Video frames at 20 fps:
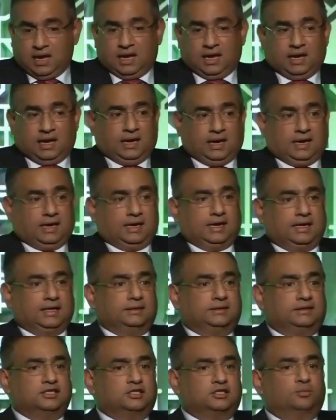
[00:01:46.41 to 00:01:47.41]

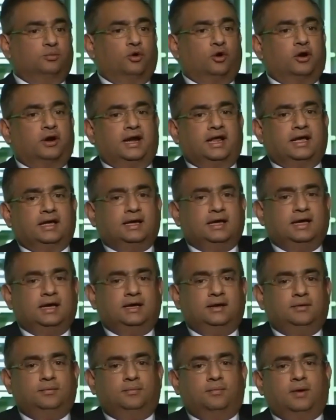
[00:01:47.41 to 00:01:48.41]
This morning,
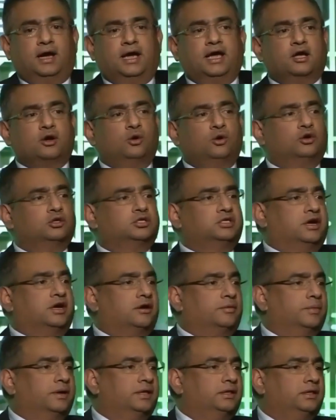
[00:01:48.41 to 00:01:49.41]
my
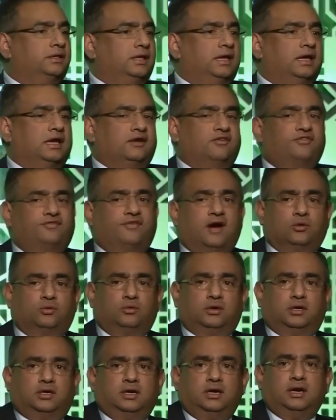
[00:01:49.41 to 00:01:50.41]
co-chairman and
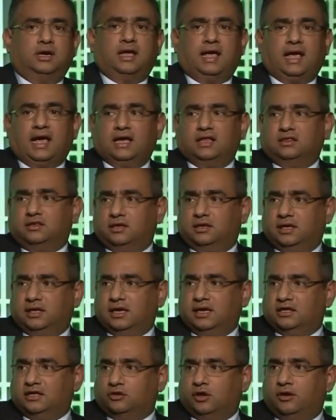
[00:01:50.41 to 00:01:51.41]
founder, Anthony,
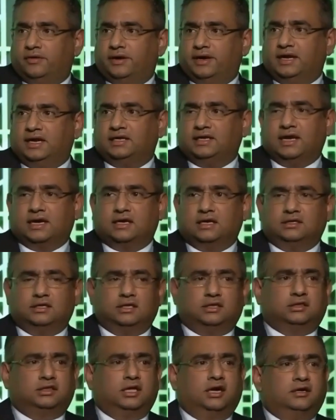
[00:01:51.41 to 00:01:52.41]
has already taken the
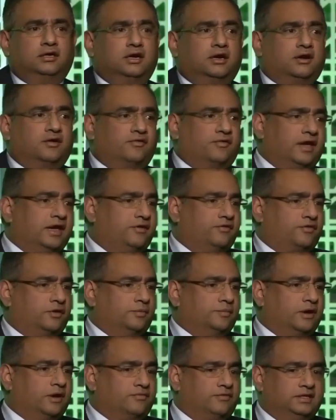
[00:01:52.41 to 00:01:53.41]
thunder away from
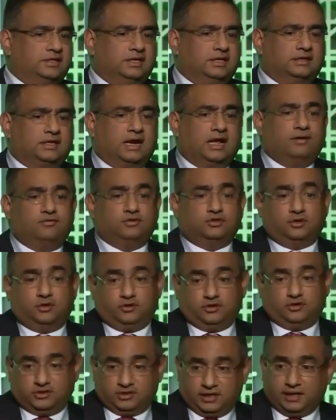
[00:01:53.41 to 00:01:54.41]
everything that I was going to
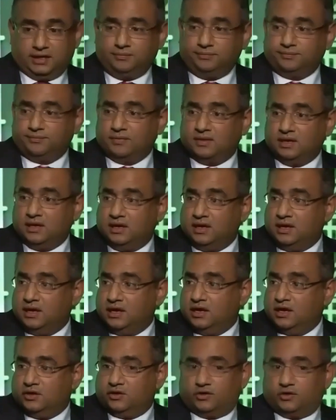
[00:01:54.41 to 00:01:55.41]
say.
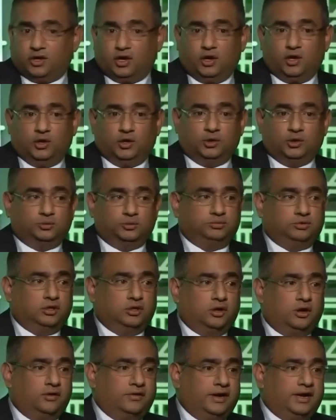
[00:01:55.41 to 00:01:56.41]
So you
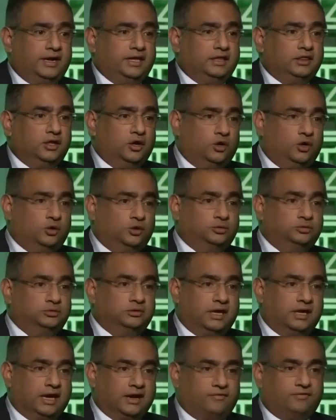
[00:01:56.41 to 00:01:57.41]
already know
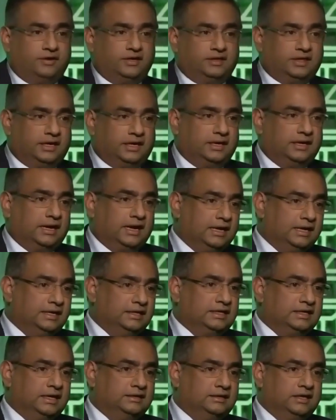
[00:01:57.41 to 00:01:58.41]
everything and
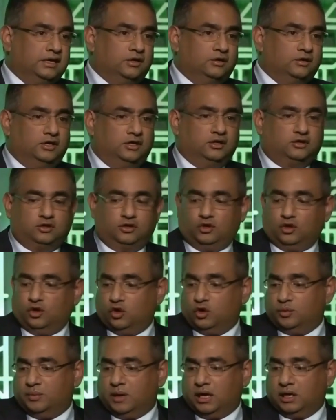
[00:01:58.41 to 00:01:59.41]
anything that you need to know
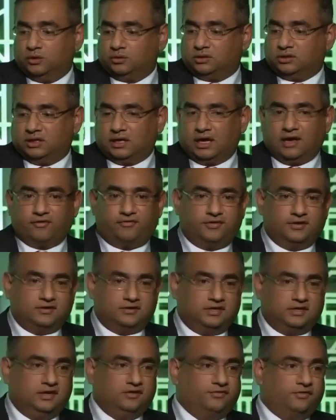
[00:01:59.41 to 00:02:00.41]
about
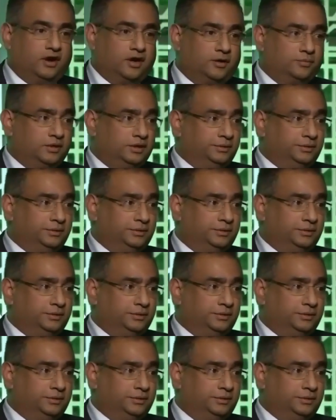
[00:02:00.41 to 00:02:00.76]
FSD Pharma.